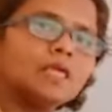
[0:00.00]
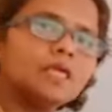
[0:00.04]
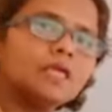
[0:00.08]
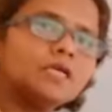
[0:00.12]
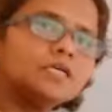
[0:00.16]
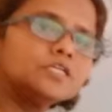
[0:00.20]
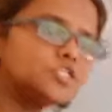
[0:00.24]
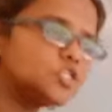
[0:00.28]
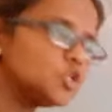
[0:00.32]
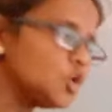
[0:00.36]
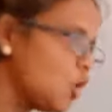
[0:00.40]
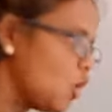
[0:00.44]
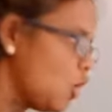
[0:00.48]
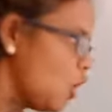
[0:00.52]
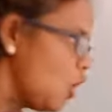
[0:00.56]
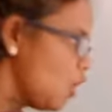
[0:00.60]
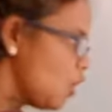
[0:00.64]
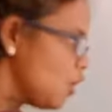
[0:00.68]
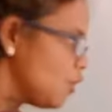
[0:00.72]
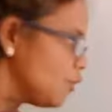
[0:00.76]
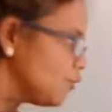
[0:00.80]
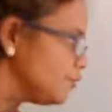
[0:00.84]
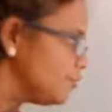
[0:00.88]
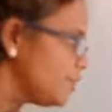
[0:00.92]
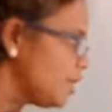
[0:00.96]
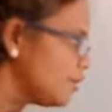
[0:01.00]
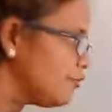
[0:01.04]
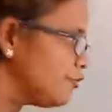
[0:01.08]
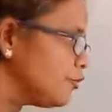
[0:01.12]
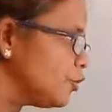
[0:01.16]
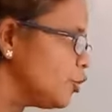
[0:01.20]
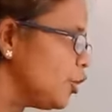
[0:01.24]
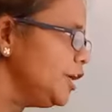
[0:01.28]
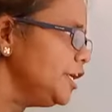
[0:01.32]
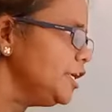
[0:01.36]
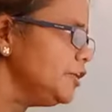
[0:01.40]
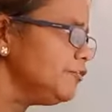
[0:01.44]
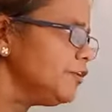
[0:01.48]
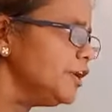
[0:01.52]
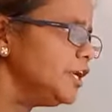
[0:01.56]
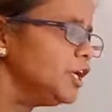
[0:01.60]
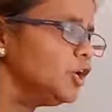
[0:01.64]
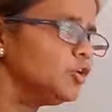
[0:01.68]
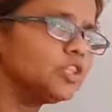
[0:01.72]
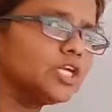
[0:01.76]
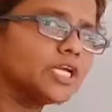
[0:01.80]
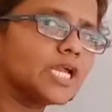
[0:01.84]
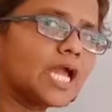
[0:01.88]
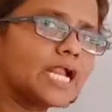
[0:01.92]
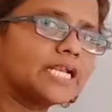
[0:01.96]
So, they are going to find
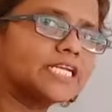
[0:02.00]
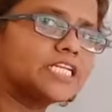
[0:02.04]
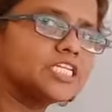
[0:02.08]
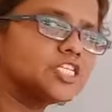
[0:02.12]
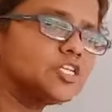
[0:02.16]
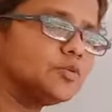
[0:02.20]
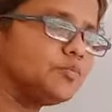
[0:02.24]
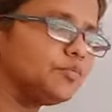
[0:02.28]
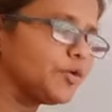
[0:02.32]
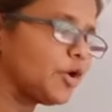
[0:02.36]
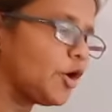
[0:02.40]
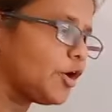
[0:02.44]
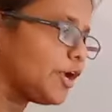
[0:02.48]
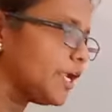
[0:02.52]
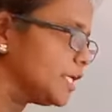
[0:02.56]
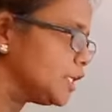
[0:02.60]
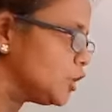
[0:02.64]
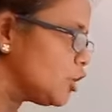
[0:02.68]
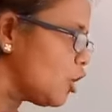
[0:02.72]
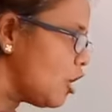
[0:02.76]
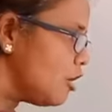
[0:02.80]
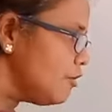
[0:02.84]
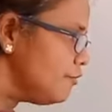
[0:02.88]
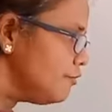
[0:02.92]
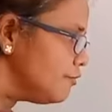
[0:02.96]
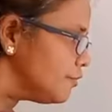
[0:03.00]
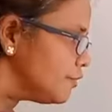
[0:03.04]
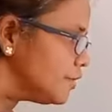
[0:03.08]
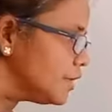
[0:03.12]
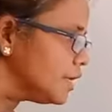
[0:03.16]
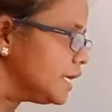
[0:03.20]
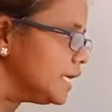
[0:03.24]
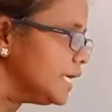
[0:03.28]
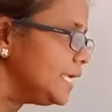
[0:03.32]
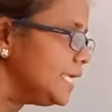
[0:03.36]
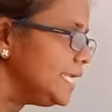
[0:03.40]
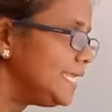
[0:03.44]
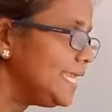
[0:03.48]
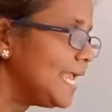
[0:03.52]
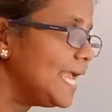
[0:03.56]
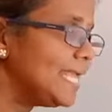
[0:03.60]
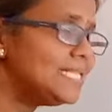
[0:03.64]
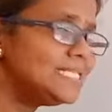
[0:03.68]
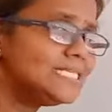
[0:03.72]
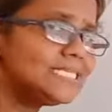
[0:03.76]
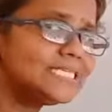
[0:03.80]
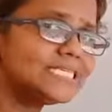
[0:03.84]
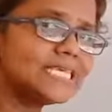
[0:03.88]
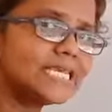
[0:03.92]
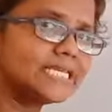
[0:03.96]
out the Cartesian product of
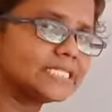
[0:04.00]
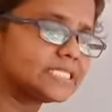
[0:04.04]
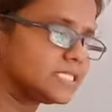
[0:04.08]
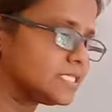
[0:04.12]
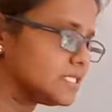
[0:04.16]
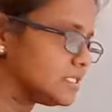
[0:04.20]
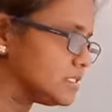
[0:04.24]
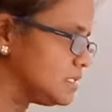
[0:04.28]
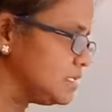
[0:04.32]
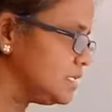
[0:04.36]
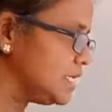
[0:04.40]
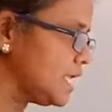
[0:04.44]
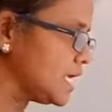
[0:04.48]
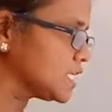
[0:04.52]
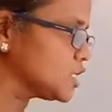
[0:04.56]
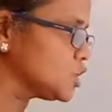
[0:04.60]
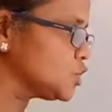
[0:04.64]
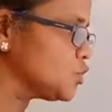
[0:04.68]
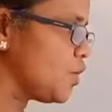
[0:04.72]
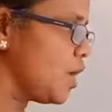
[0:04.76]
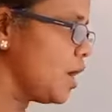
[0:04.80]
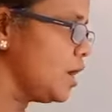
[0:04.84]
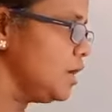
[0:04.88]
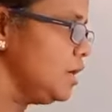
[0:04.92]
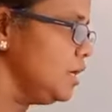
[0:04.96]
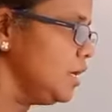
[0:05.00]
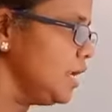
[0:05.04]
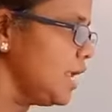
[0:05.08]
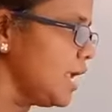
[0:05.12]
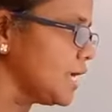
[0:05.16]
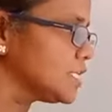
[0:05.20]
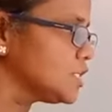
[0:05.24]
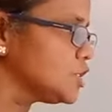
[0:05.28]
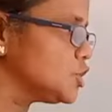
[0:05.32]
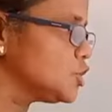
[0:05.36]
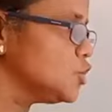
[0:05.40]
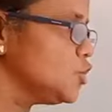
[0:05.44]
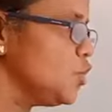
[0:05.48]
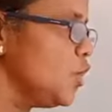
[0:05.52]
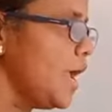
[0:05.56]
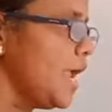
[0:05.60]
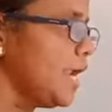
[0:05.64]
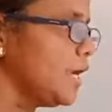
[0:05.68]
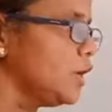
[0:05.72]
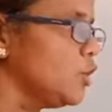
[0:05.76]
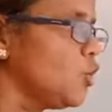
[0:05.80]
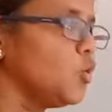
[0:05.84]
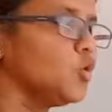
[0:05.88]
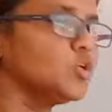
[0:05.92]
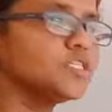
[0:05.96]
n sets, x1, x2
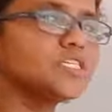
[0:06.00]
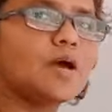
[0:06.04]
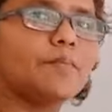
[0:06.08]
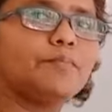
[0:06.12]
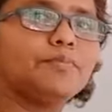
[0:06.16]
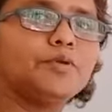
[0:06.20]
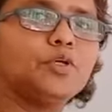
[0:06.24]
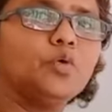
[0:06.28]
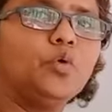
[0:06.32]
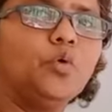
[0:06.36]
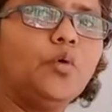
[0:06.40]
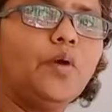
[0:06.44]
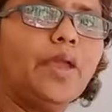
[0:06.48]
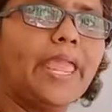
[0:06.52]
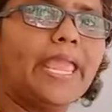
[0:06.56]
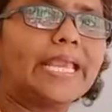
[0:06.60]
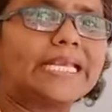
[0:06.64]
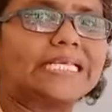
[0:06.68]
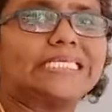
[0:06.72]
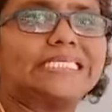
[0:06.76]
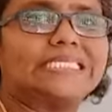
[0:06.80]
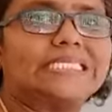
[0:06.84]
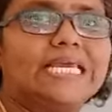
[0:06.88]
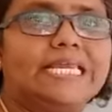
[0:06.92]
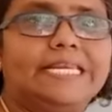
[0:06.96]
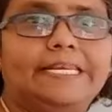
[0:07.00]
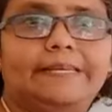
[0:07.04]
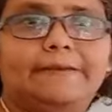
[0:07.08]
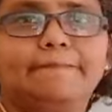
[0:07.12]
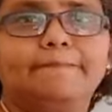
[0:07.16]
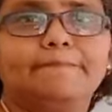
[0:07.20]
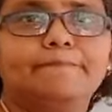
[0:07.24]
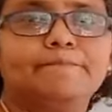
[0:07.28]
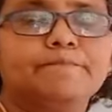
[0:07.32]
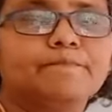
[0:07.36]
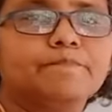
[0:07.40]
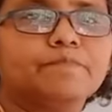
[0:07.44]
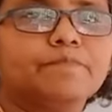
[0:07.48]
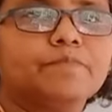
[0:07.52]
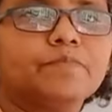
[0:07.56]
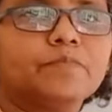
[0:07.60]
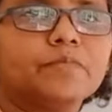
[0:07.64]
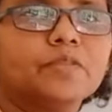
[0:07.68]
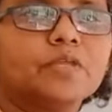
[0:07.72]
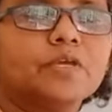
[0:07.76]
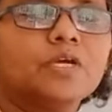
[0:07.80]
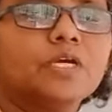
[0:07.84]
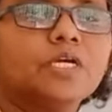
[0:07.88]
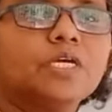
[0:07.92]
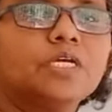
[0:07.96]
and goes up to xn.
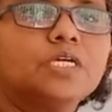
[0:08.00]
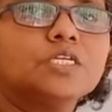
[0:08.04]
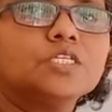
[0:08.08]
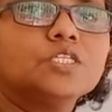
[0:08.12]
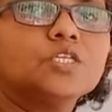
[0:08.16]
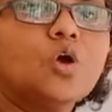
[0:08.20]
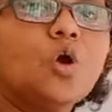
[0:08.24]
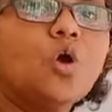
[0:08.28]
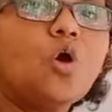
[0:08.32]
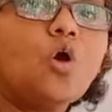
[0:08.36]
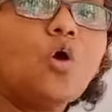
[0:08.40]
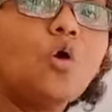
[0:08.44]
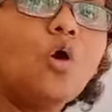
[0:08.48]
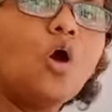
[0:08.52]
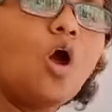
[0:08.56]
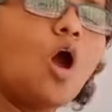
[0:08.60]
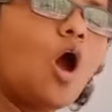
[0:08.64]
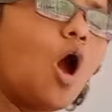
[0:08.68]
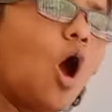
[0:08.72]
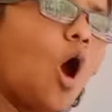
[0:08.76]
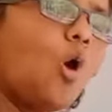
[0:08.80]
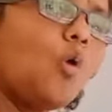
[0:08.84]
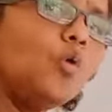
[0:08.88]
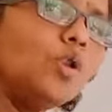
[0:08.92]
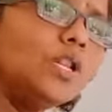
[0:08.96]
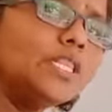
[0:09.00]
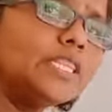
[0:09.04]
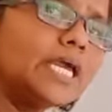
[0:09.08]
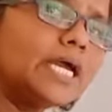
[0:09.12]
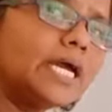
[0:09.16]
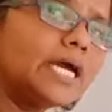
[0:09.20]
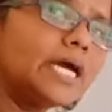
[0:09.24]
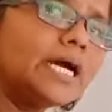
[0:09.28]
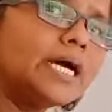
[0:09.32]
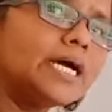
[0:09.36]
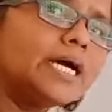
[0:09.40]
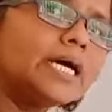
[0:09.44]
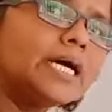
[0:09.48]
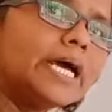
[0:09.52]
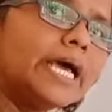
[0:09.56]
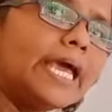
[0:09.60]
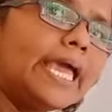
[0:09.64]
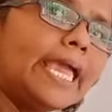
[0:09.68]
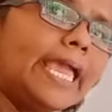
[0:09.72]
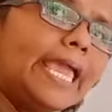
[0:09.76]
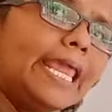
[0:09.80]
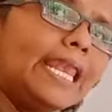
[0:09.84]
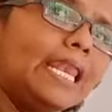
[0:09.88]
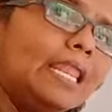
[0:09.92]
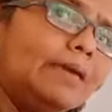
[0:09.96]
So, how will the
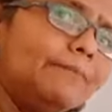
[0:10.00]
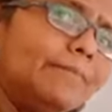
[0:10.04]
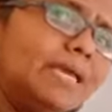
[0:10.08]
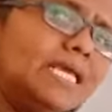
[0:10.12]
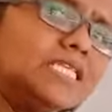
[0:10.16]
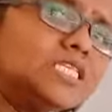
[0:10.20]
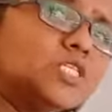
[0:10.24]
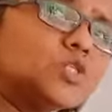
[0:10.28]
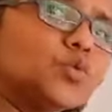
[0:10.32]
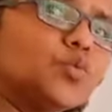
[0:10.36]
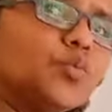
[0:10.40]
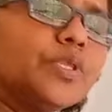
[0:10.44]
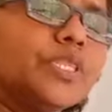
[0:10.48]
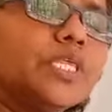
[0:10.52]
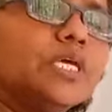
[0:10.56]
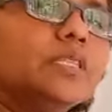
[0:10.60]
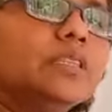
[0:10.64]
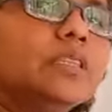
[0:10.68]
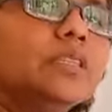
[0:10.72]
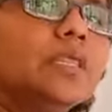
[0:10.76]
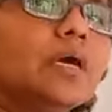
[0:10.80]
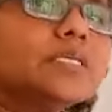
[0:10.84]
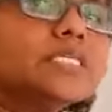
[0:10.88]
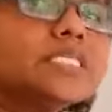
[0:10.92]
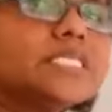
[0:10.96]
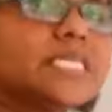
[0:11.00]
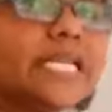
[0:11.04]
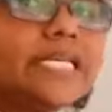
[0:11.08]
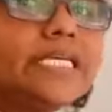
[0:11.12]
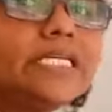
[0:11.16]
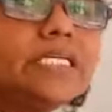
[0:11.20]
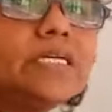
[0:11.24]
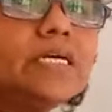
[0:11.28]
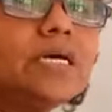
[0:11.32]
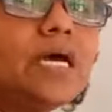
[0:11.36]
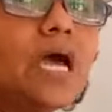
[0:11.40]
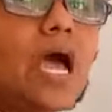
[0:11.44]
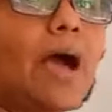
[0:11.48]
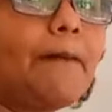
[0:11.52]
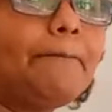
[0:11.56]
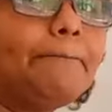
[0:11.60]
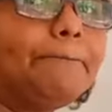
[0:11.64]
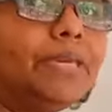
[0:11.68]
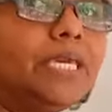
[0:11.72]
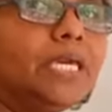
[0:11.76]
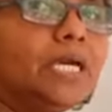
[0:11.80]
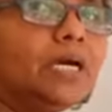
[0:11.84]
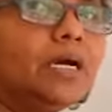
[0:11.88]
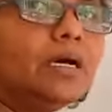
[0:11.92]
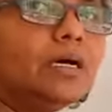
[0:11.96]
elements within the set
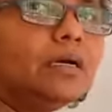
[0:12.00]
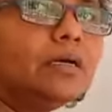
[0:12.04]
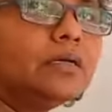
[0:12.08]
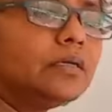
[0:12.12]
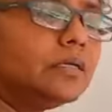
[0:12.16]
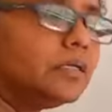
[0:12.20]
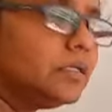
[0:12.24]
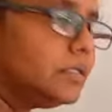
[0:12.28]
appear?